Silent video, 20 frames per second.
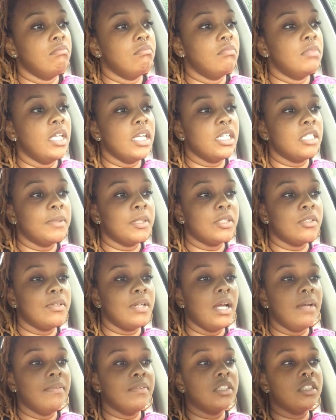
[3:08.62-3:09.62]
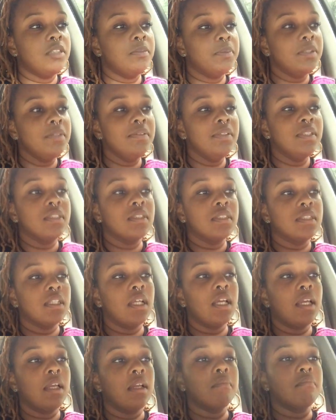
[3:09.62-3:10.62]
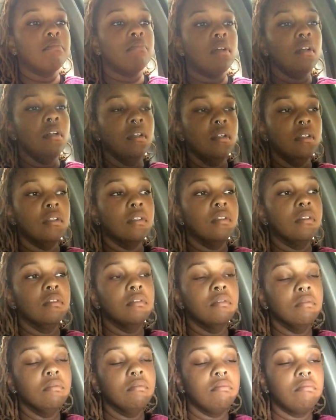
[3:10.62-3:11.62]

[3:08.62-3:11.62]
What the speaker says: they expect you to have experience. Like, bro,